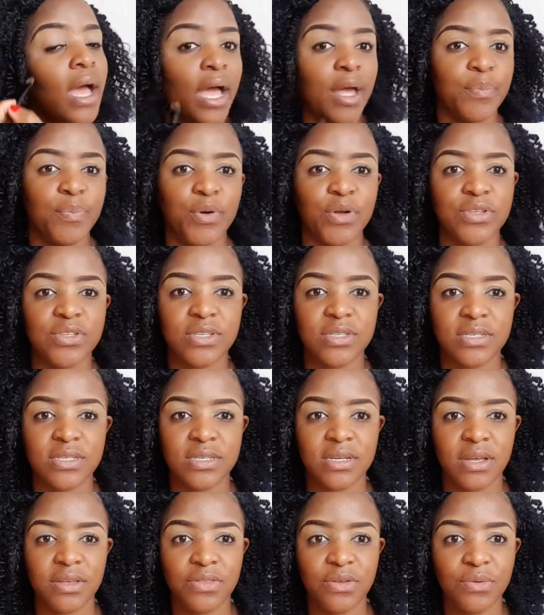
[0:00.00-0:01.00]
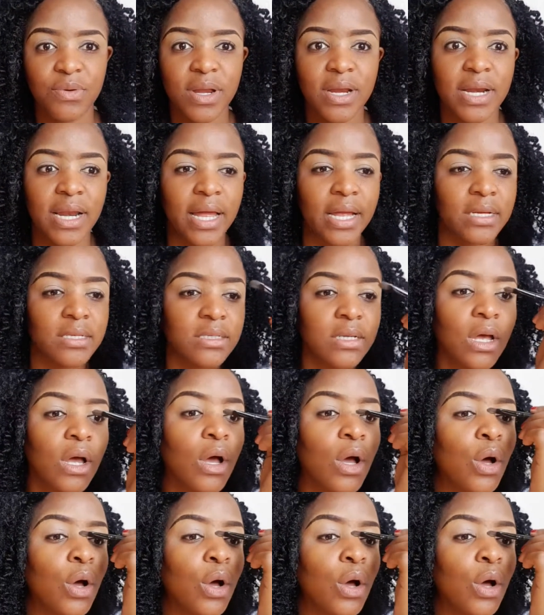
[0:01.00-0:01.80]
I purchased the ring light.